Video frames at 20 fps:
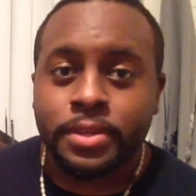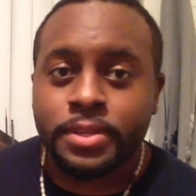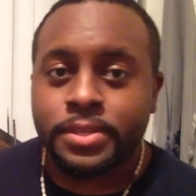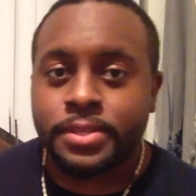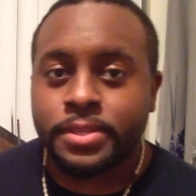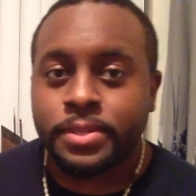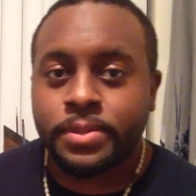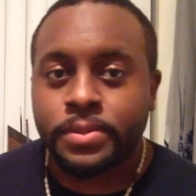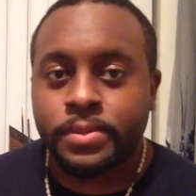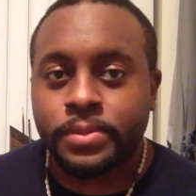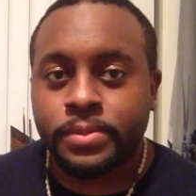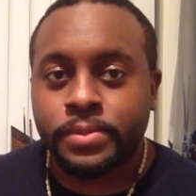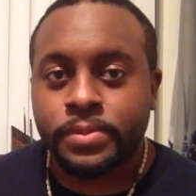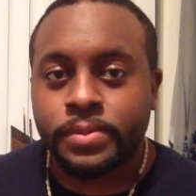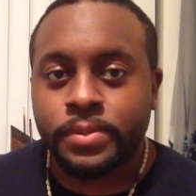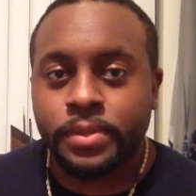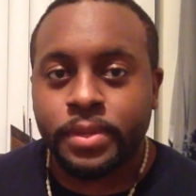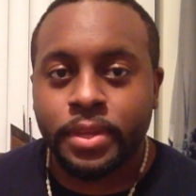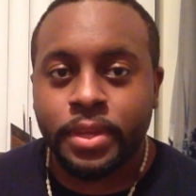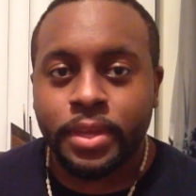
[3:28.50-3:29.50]

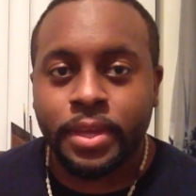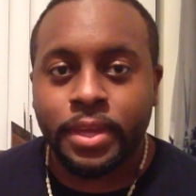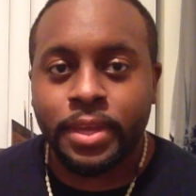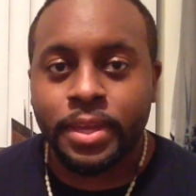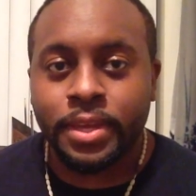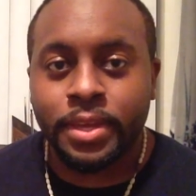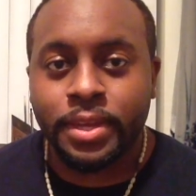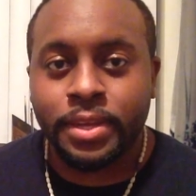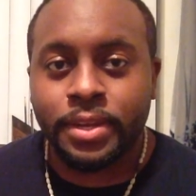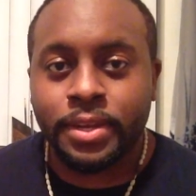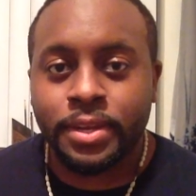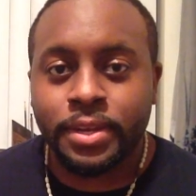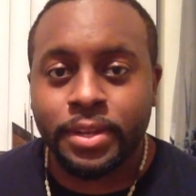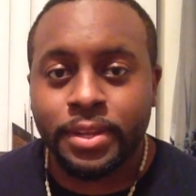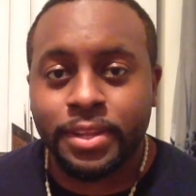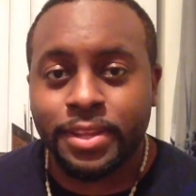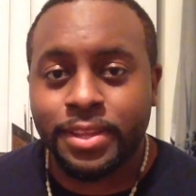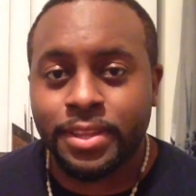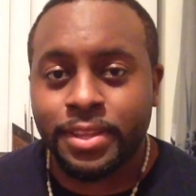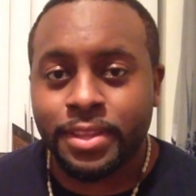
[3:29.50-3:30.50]
So in
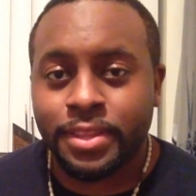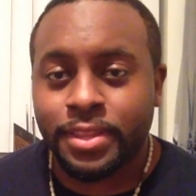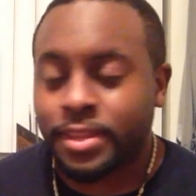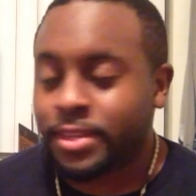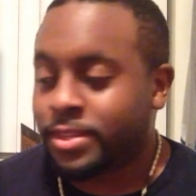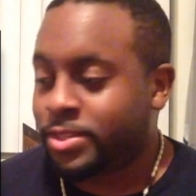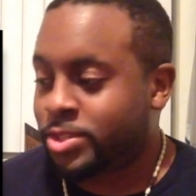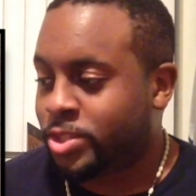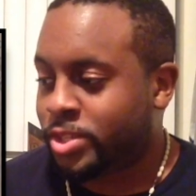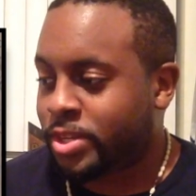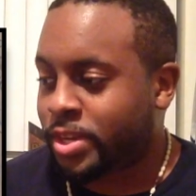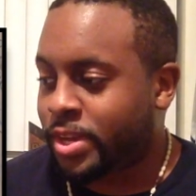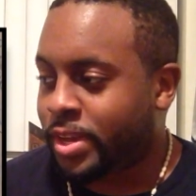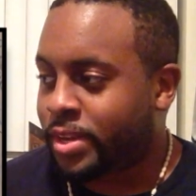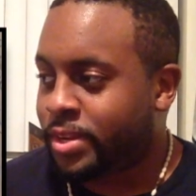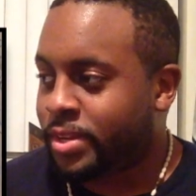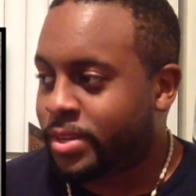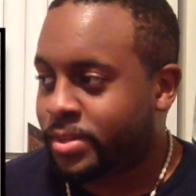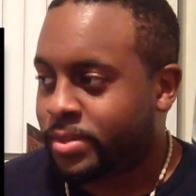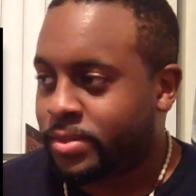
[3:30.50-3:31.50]
this shot,
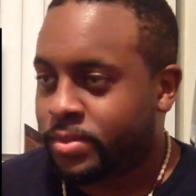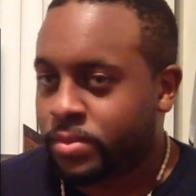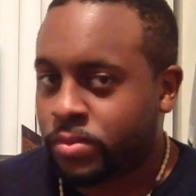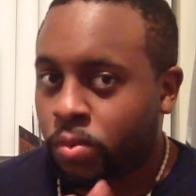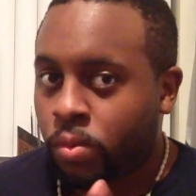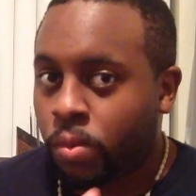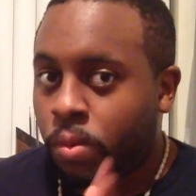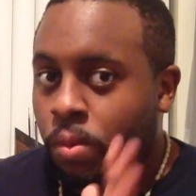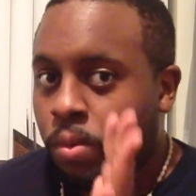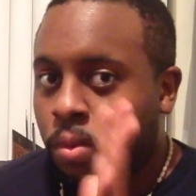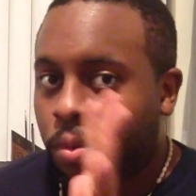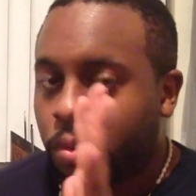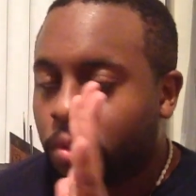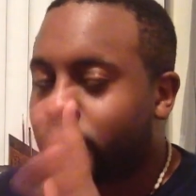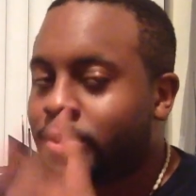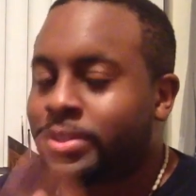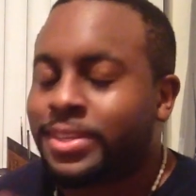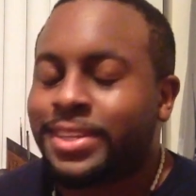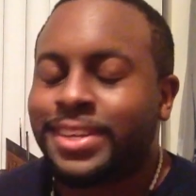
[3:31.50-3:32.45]
well,